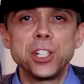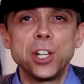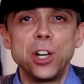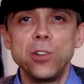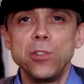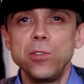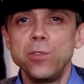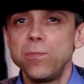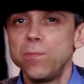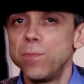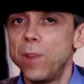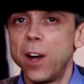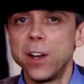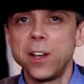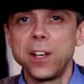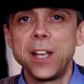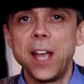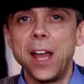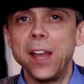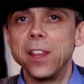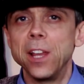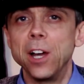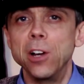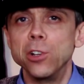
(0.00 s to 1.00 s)
So I can
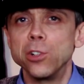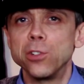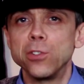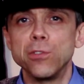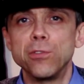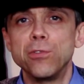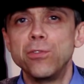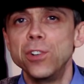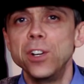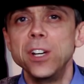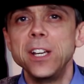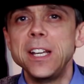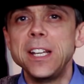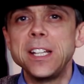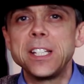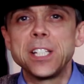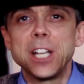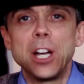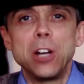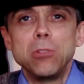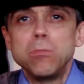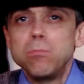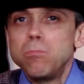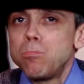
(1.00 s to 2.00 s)
get those for free,
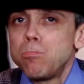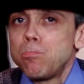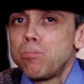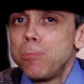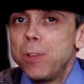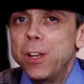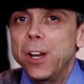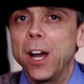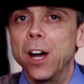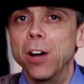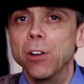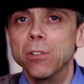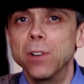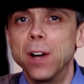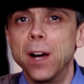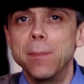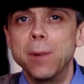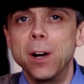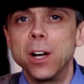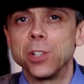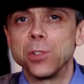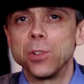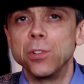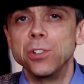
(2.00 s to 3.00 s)
so, you know, I
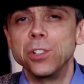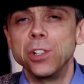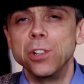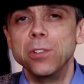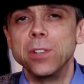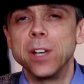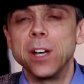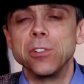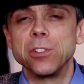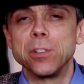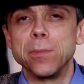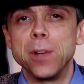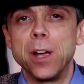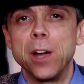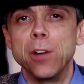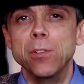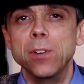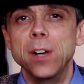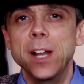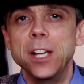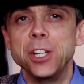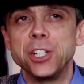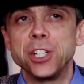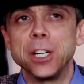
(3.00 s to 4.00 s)
might as well do those at my
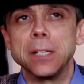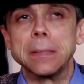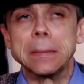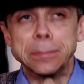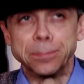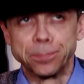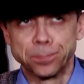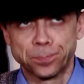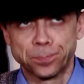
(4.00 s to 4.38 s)
own leisure.